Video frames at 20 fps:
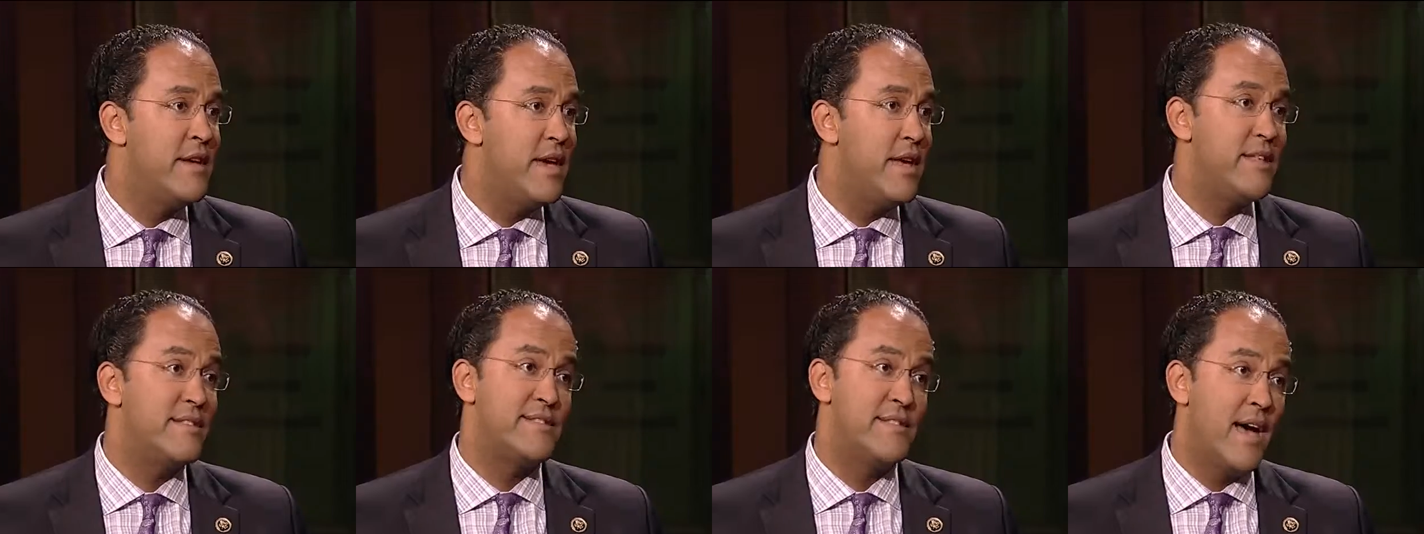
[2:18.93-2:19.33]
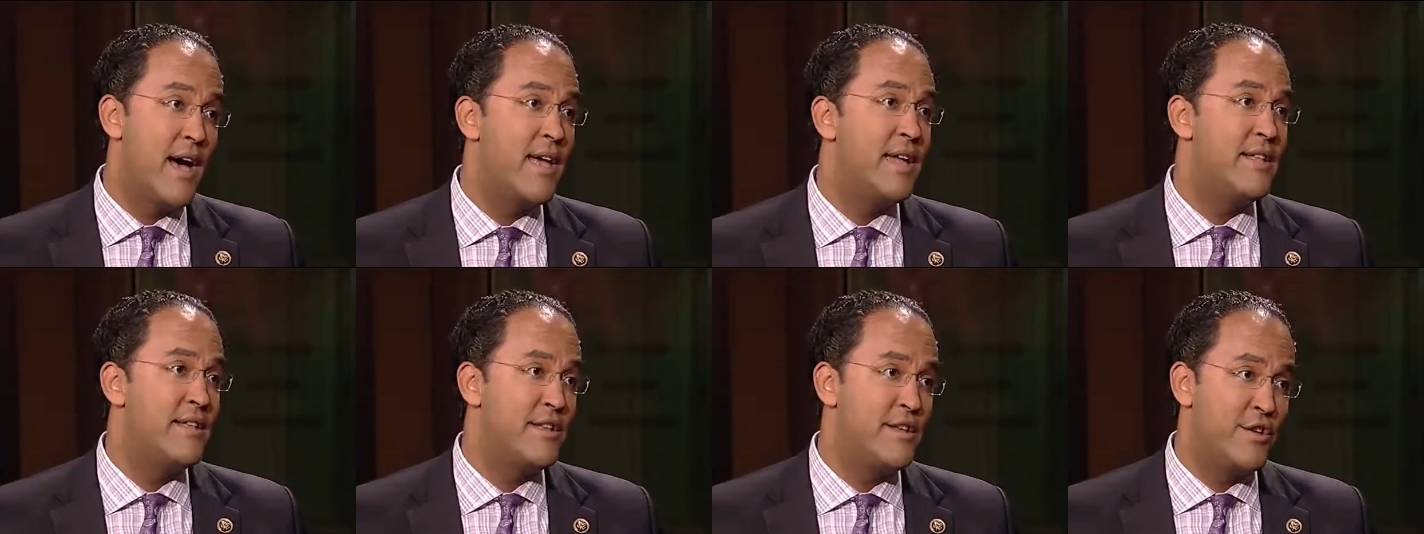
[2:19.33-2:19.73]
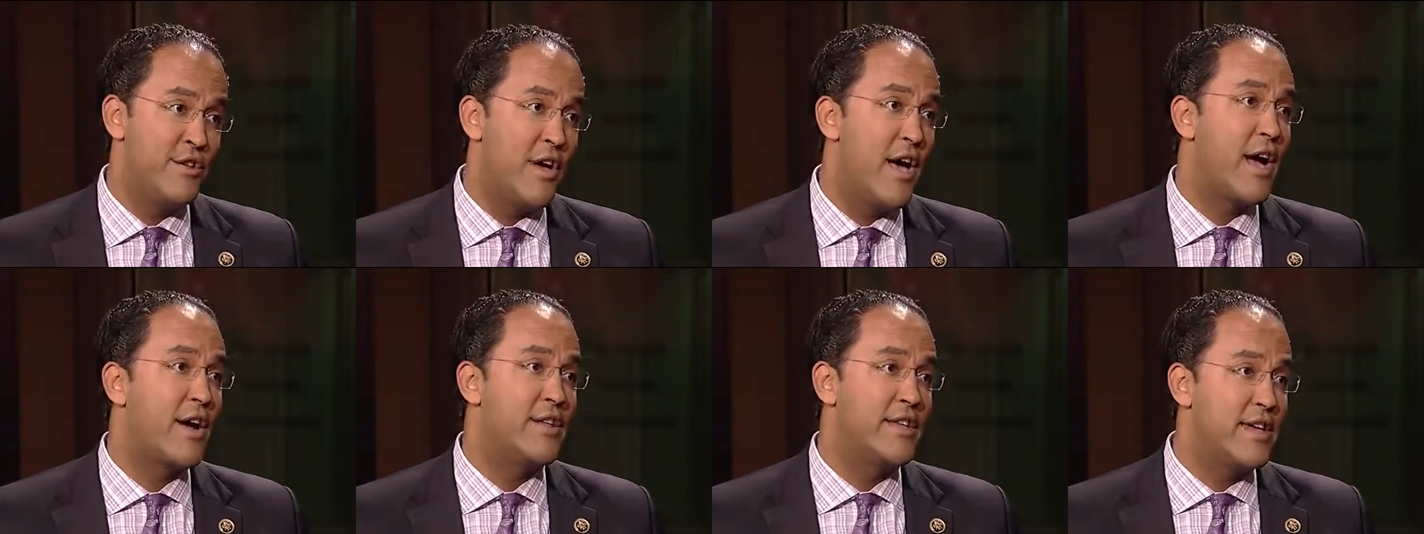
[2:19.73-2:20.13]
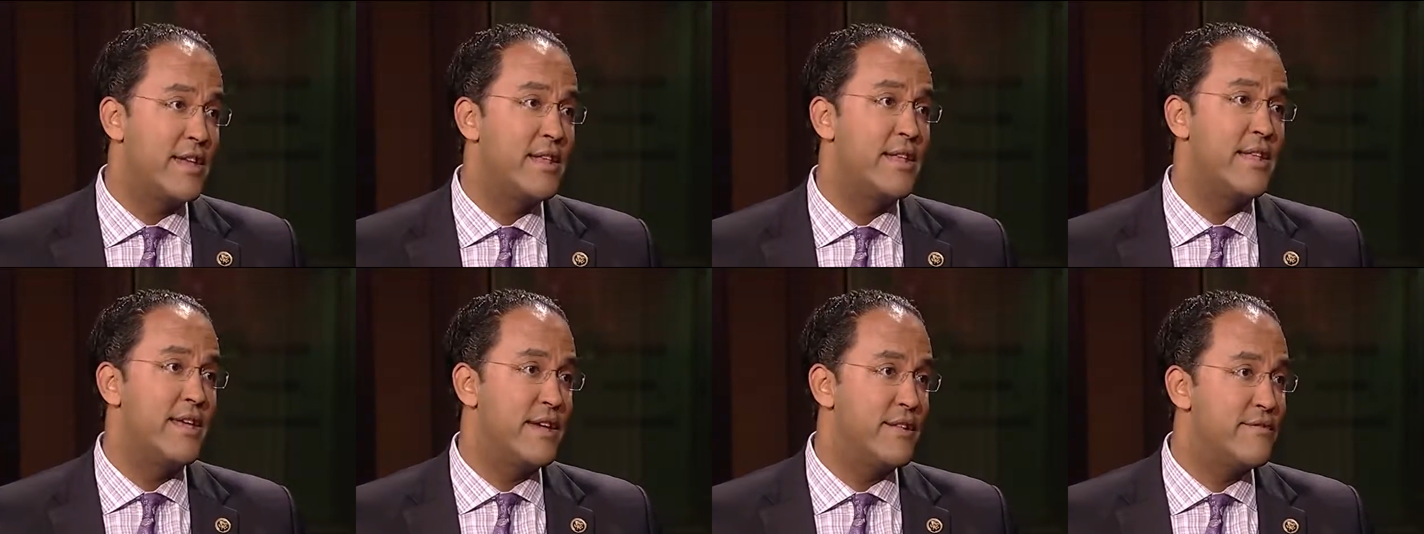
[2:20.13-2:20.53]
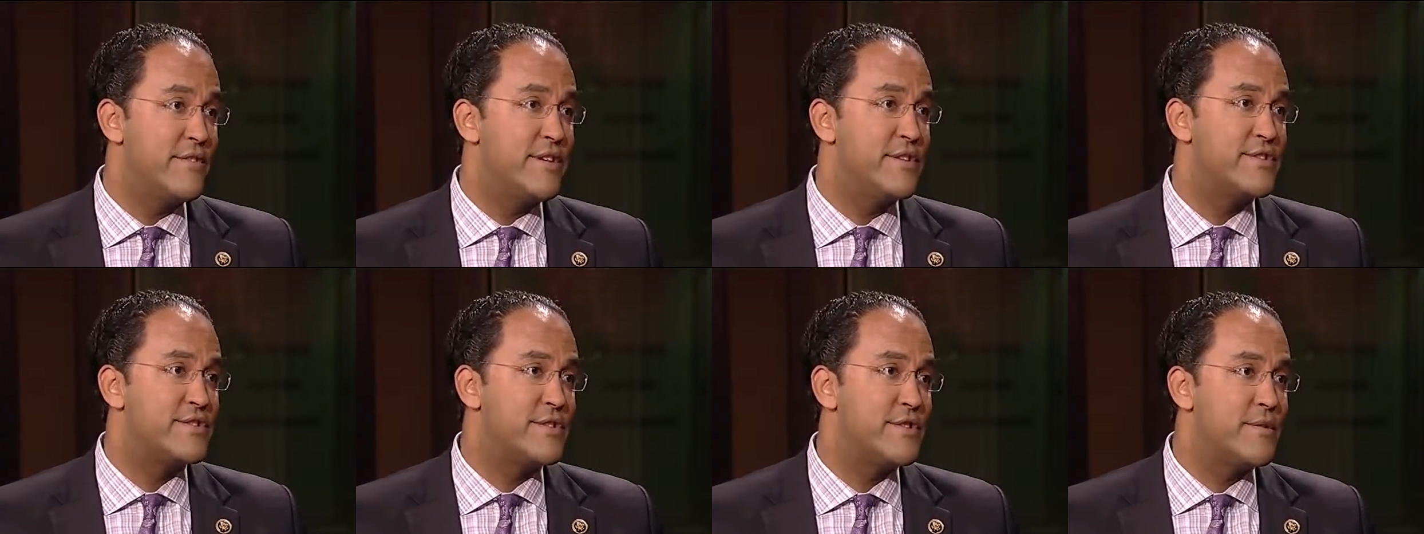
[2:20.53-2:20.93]
And it's not, you're not going to get any
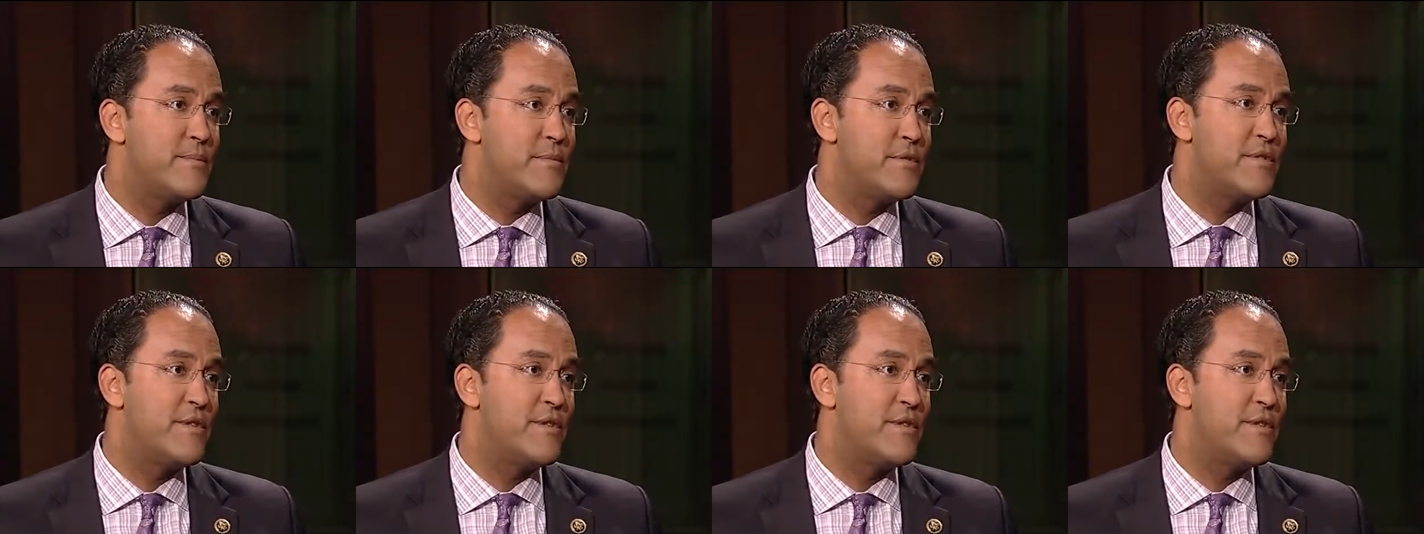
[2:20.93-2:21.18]
adventure.